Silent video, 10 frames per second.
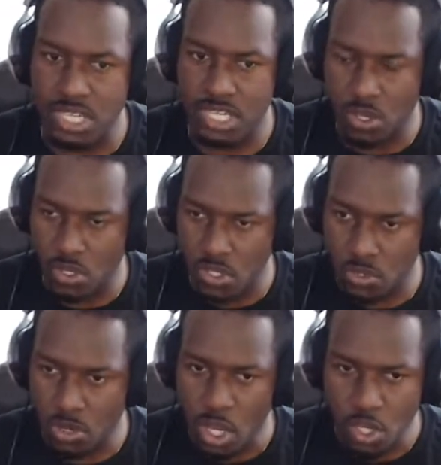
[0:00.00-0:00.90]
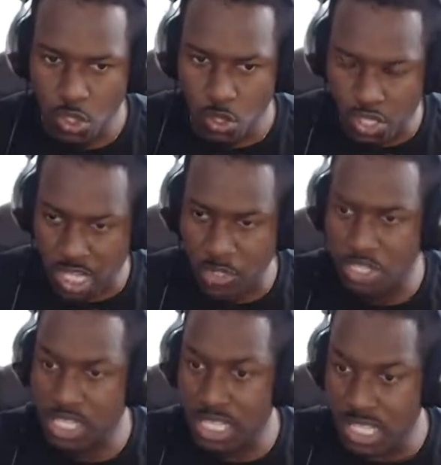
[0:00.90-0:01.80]
He can also use
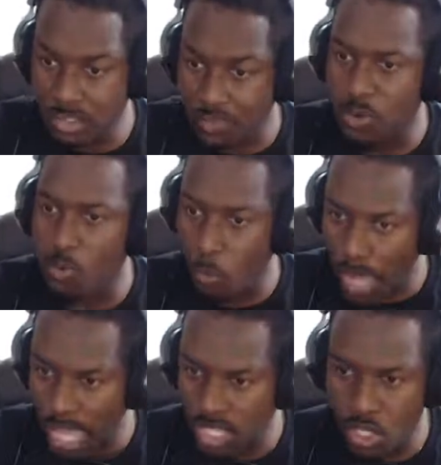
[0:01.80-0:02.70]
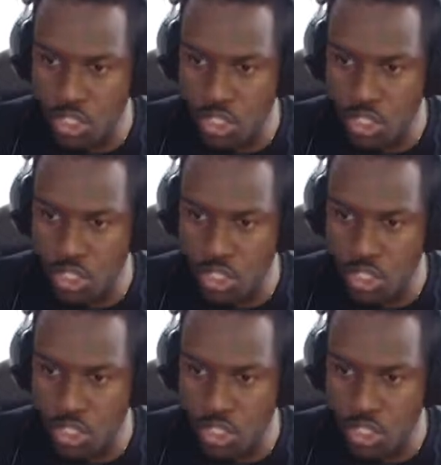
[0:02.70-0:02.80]
electricity in different ways,